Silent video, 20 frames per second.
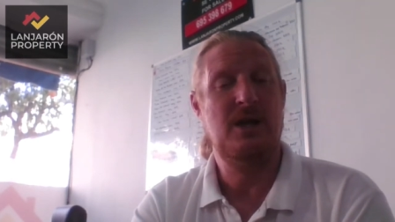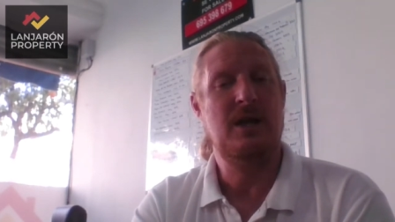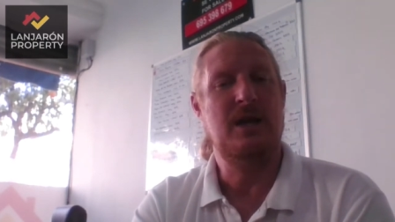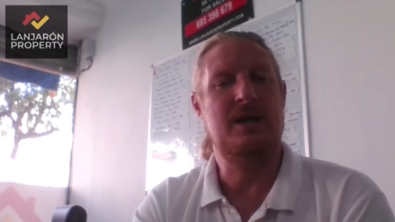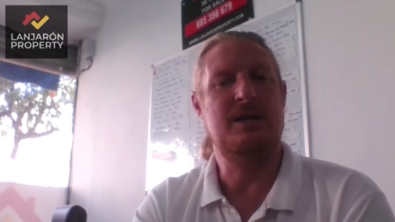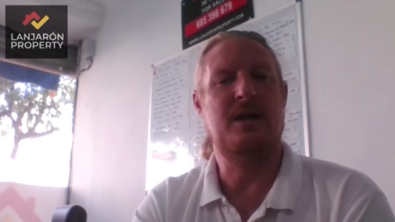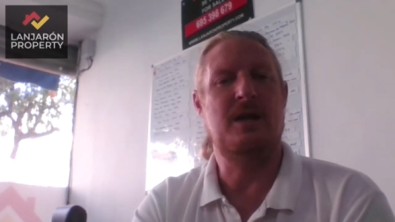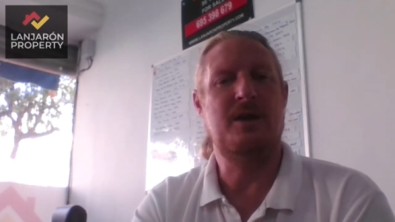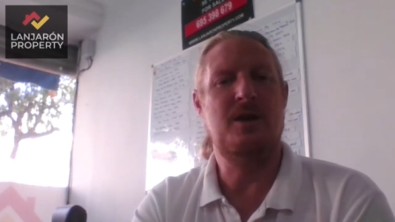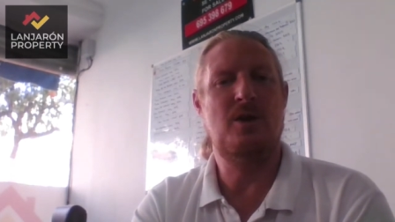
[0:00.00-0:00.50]

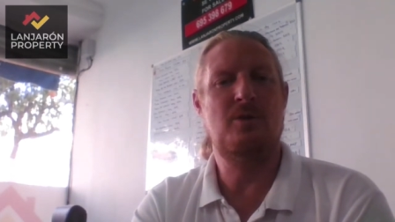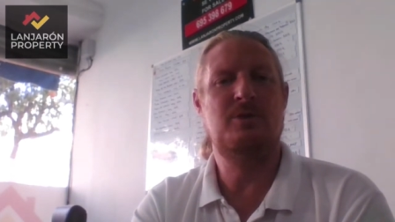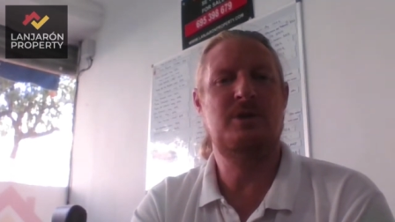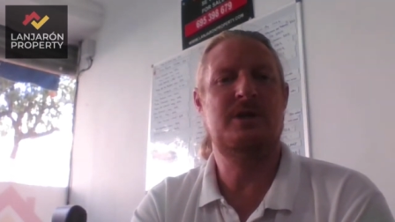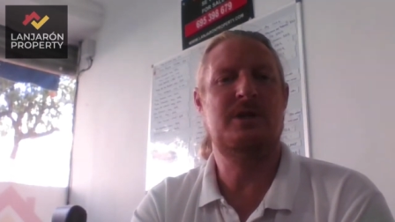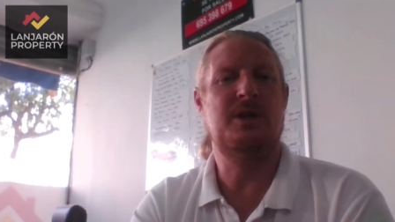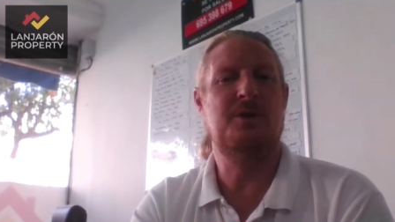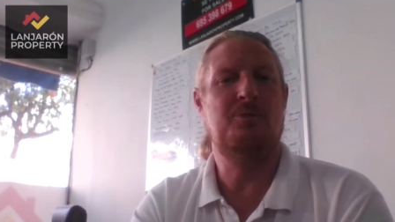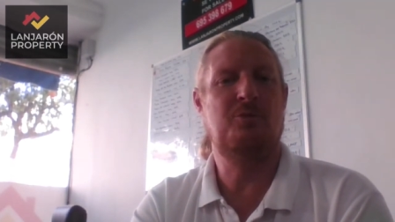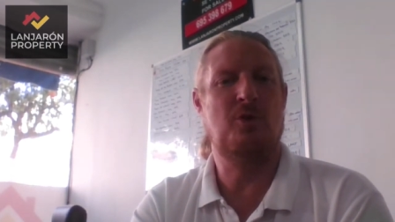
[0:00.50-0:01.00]
is they're
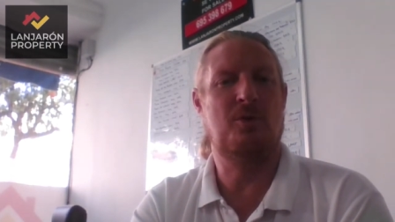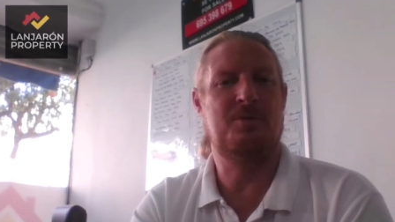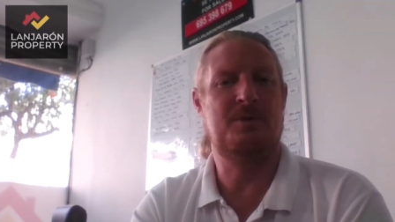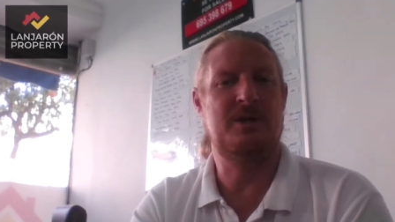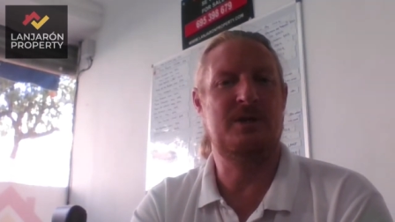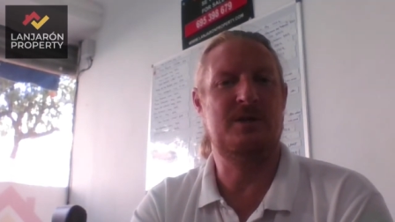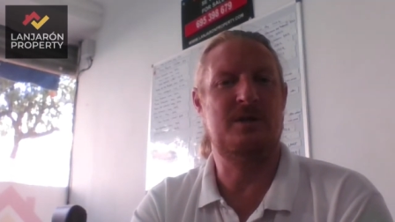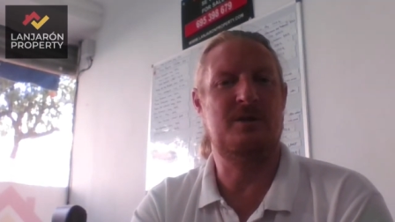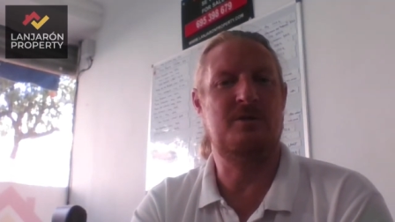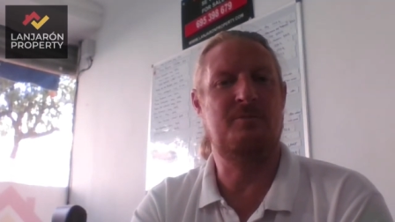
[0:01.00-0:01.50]
noticing
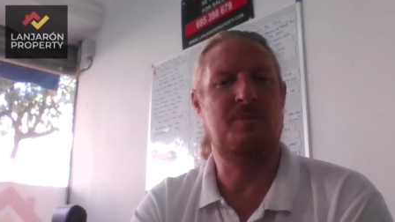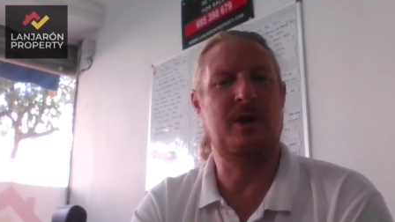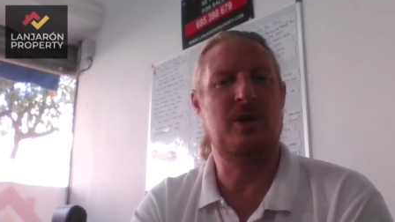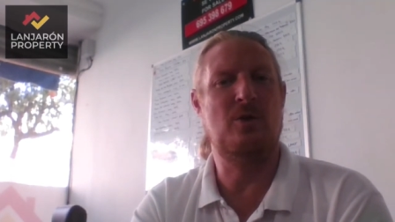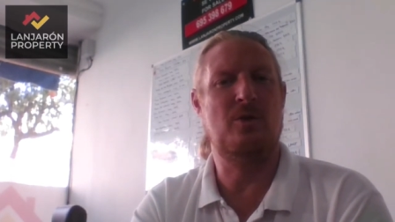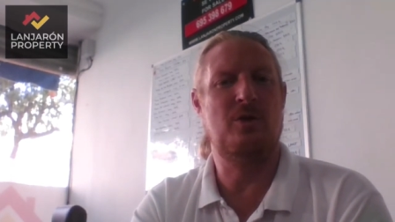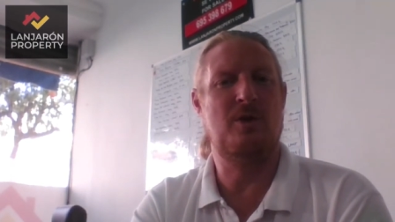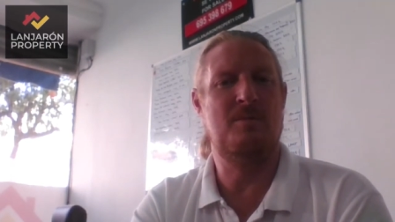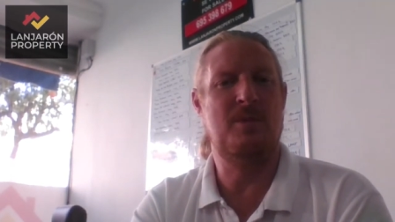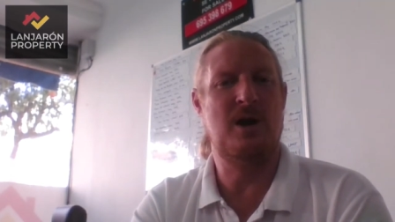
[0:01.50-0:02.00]
properties that have been
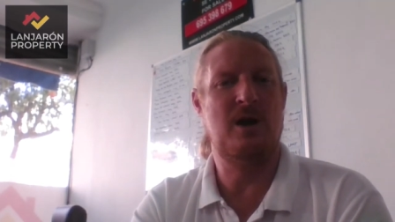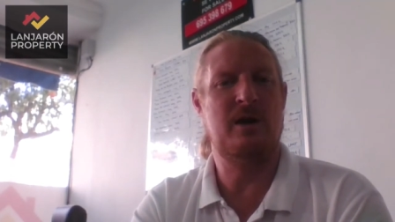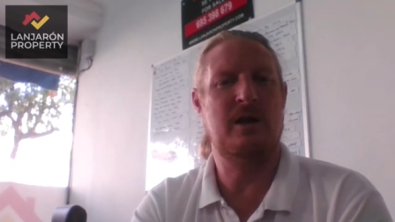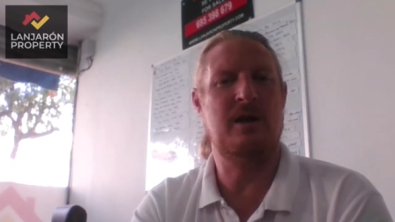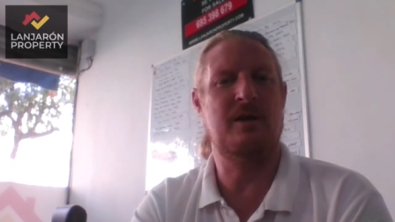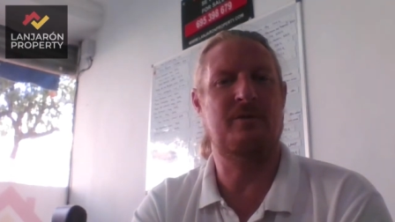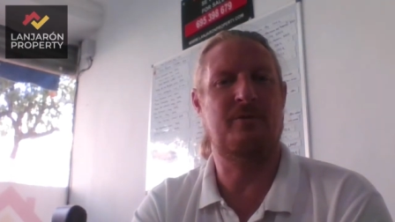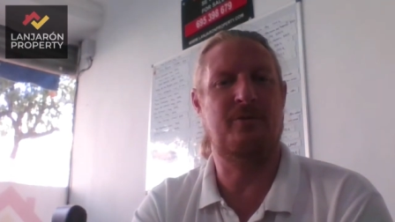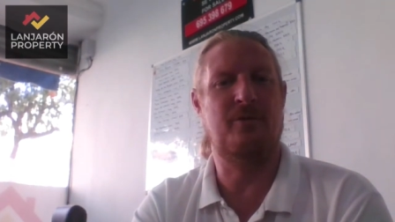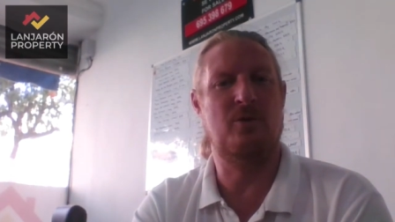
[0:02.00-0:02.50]
on the
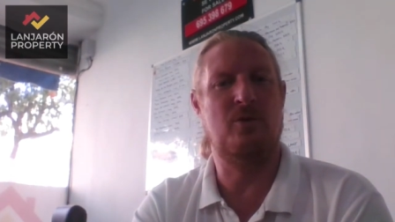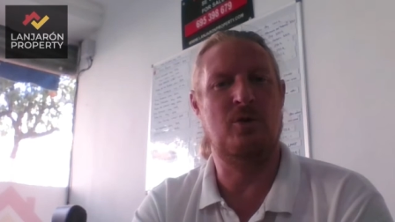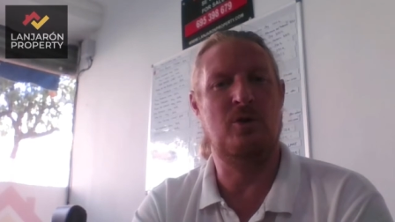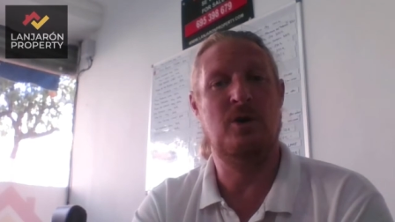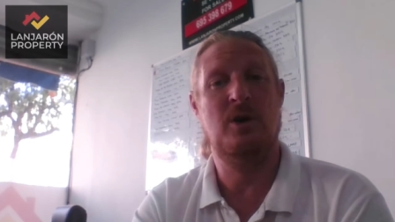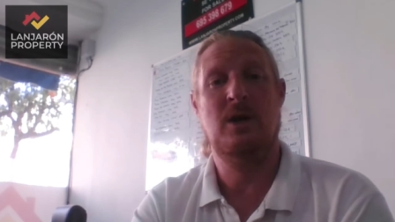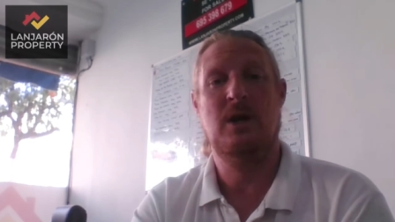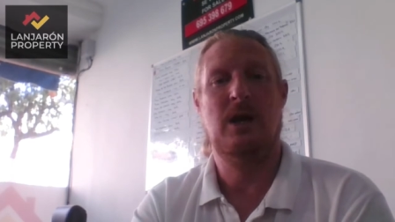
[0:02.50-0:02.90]
market for